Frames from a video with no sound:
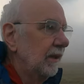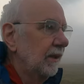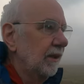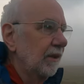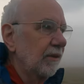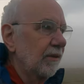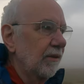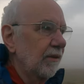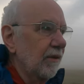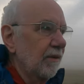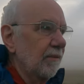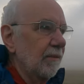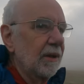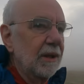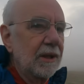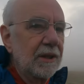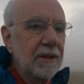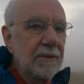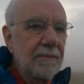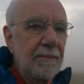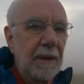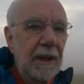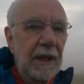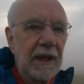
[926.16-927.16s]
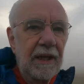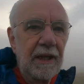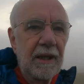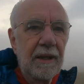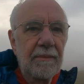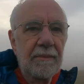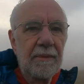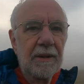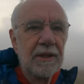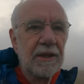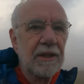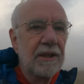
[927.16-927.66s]
Don't know if the mic's picking
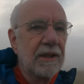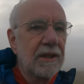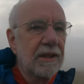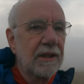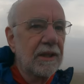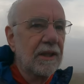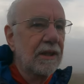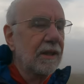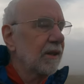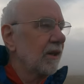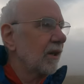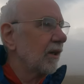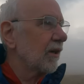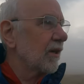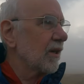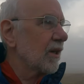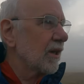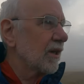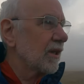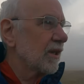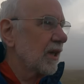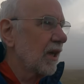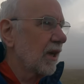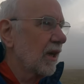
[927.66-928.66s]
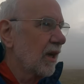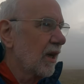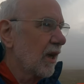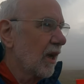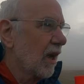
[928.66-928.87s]
up skylarks.